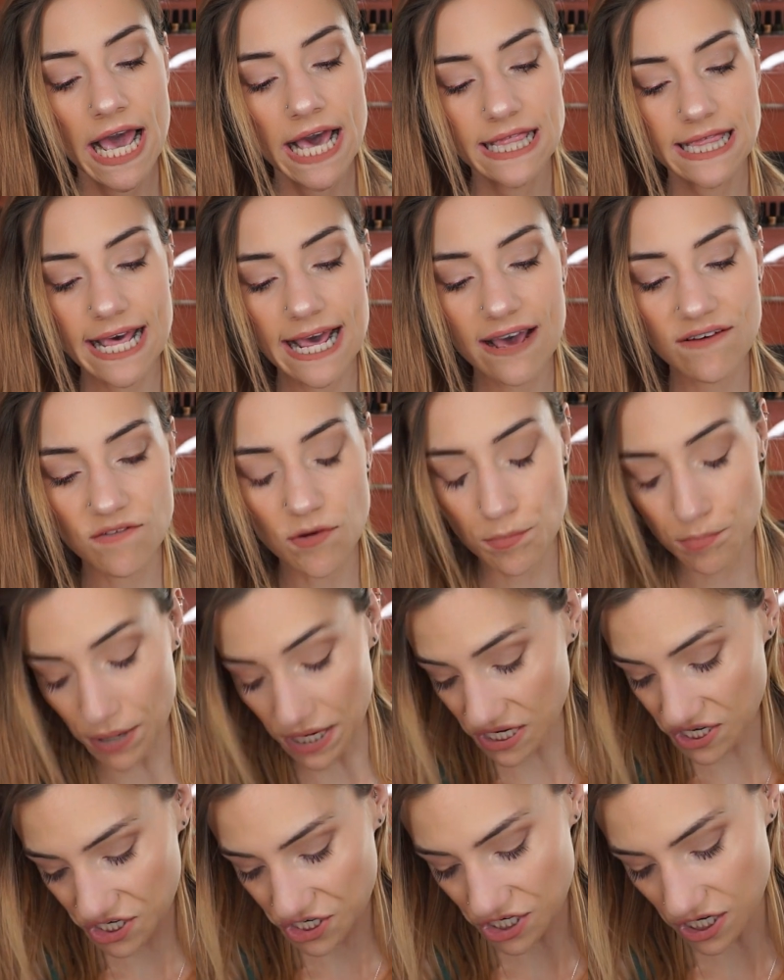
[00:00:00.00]
They have a
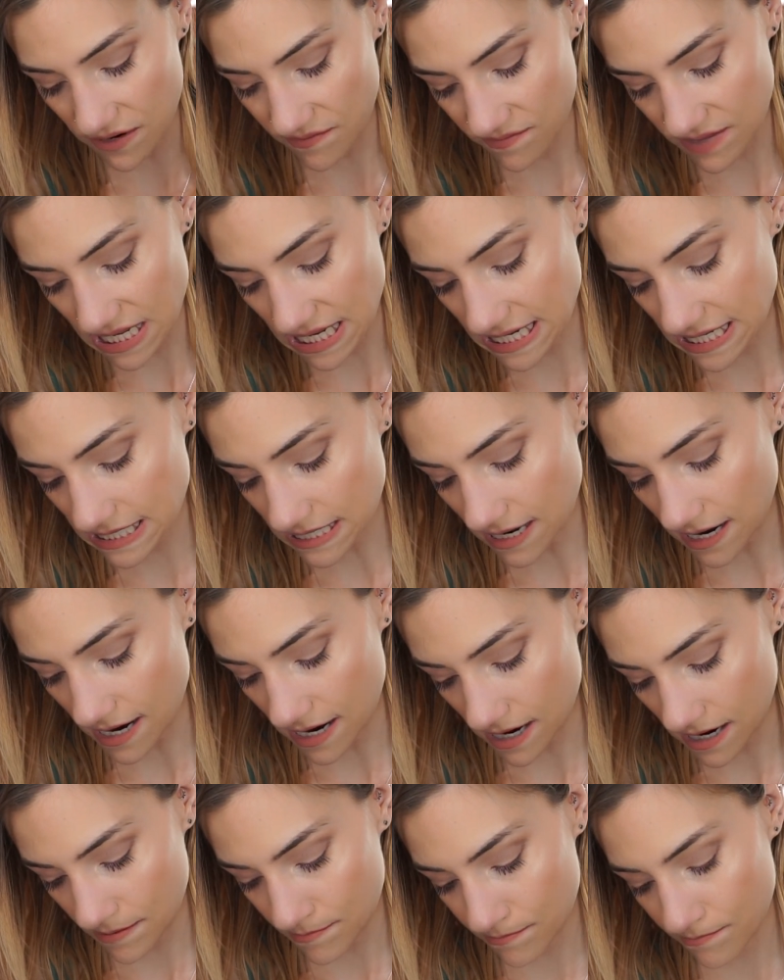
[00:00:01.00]
bunch of these
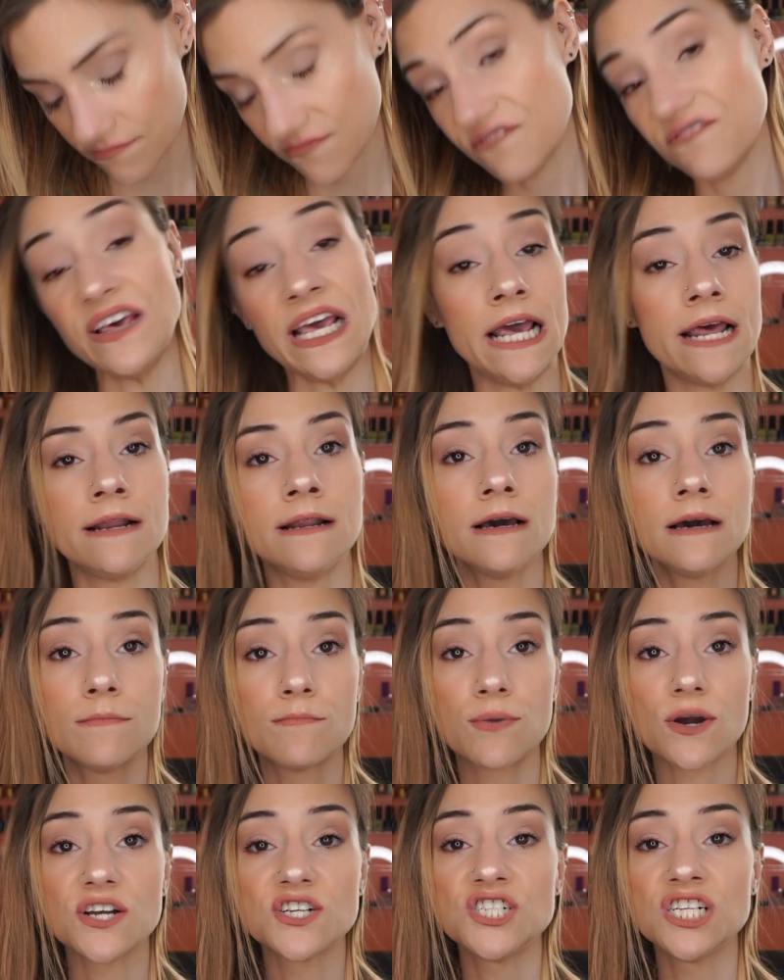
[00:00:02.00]
fan
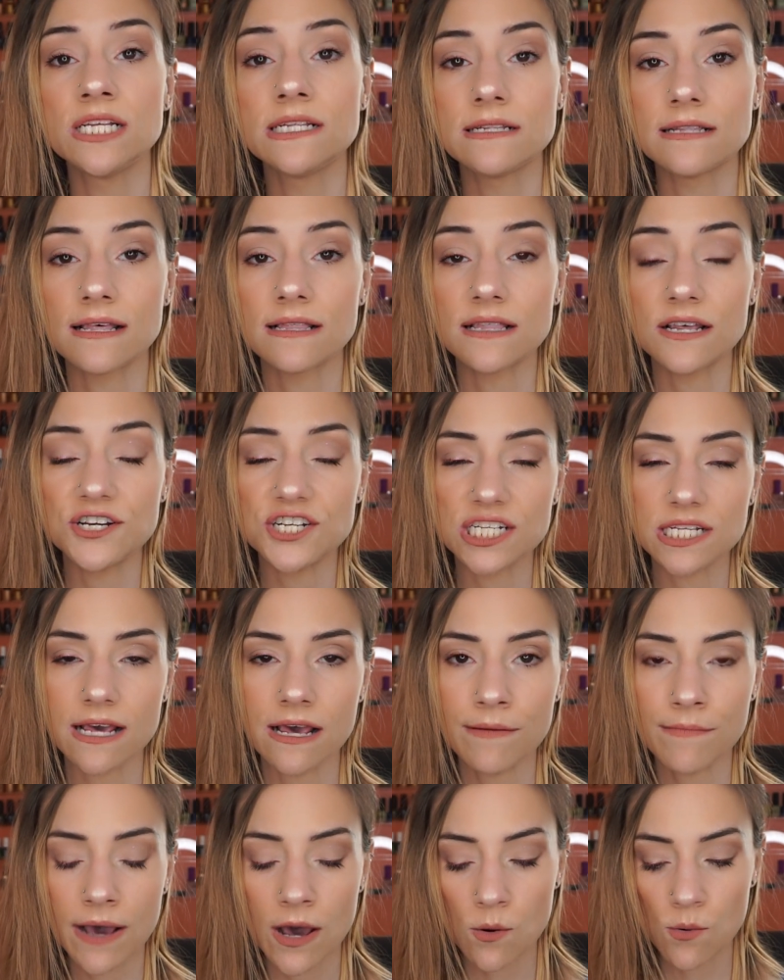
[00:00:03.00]
brushes that they just
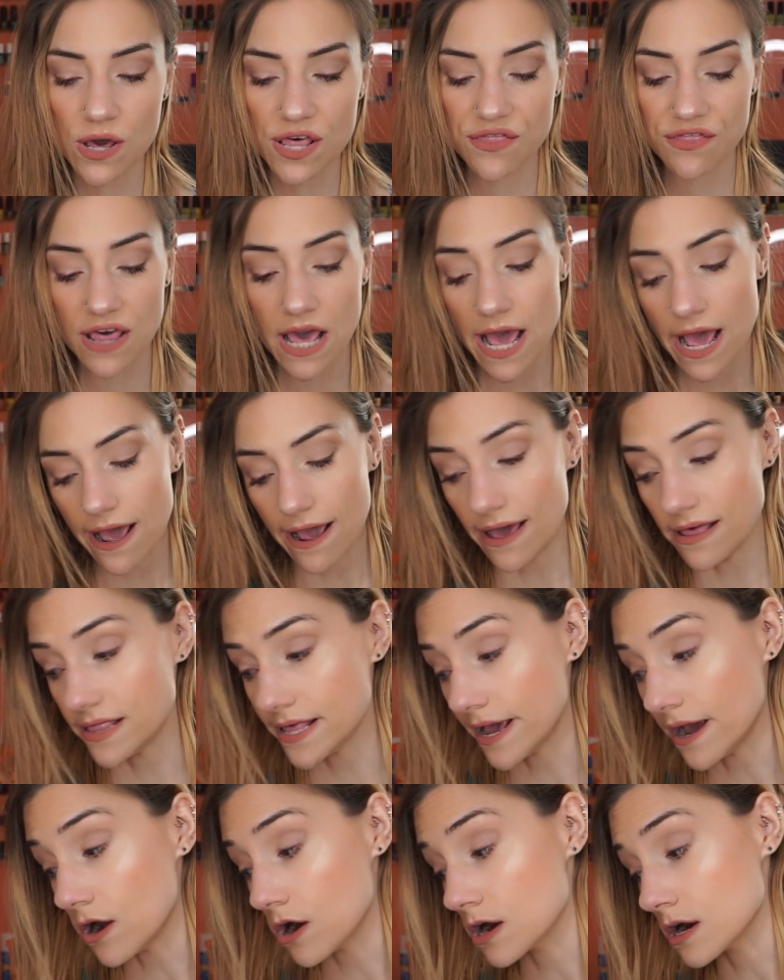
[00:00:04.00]
came out with, and
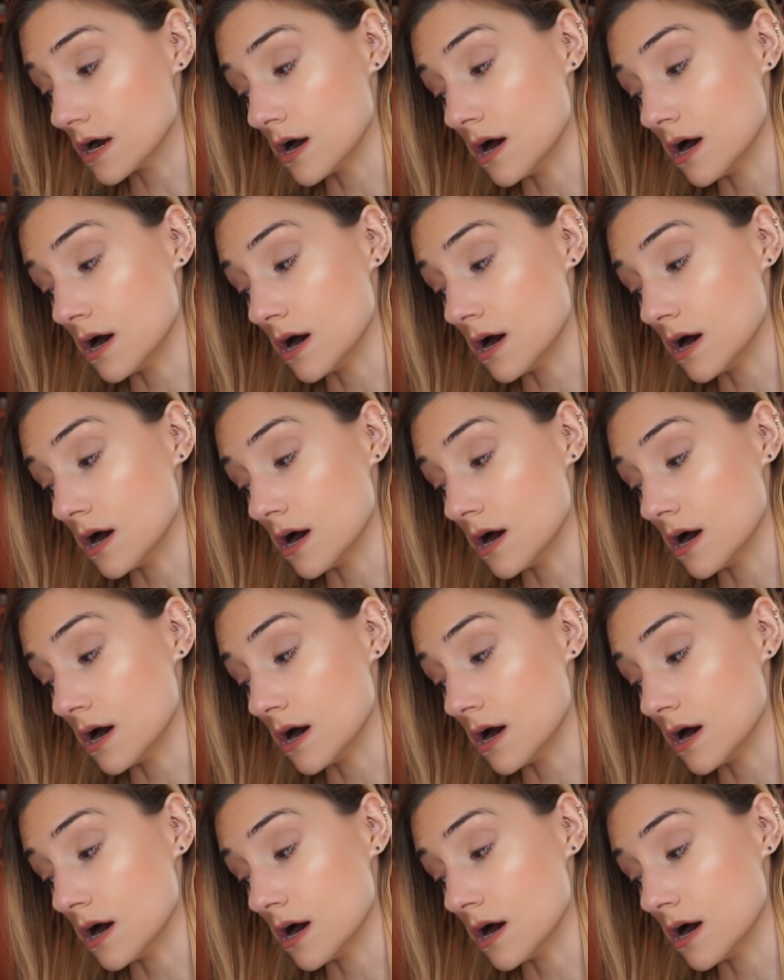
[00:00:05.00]
they are